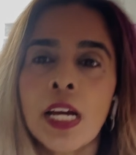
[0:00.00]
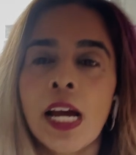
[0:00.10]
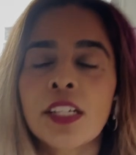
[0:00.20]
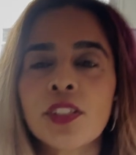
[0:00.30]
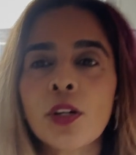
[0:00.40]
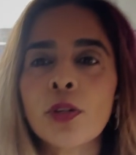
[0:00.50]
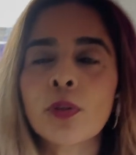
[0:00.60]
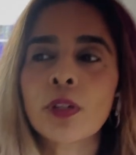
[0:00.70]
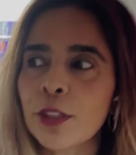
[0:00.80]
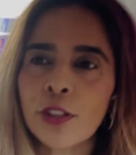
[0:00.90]
And
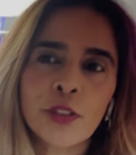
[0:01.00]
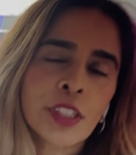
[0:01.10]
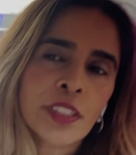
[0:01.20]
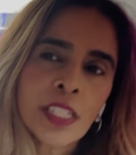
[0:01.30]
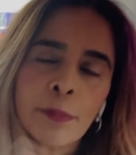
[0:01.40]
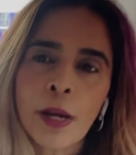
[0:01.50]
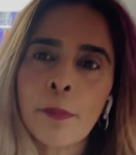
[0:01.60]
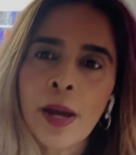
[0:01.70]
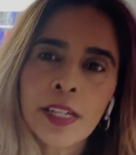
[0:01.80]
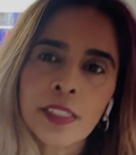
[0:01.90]
so, you can think about
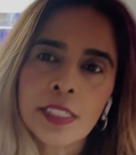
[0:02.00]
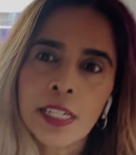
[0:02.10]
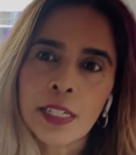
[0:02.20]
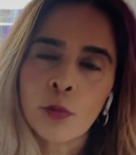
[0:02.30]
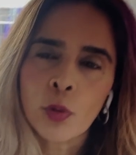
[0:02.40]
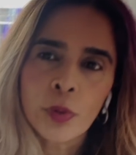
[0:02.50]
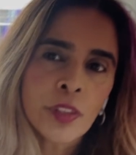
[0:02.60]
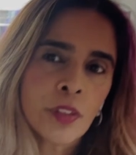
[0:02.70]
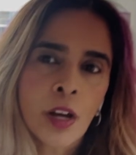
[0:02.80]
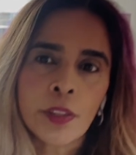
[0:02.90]
back in the day when we
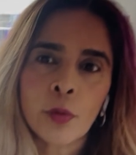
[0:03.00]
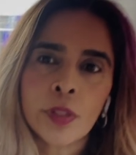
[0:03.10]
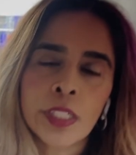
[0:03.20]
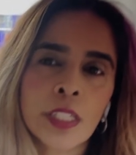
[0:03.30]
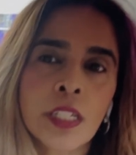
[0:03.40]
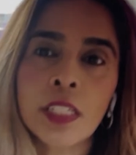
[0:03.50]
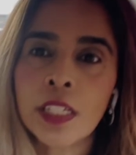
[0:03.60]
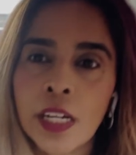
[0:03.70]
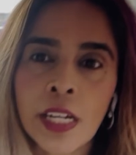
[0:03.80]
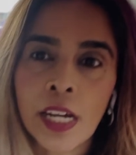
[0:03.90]
thought that we needed a
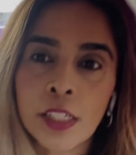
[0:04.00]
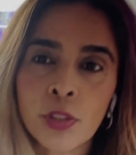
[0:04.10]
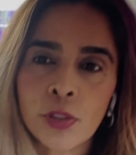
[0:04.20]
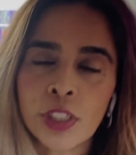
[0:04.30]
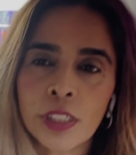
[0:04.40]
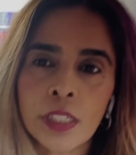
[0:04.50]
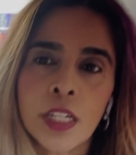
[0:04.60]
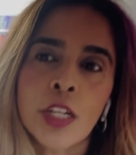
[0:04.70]
ton of estrogen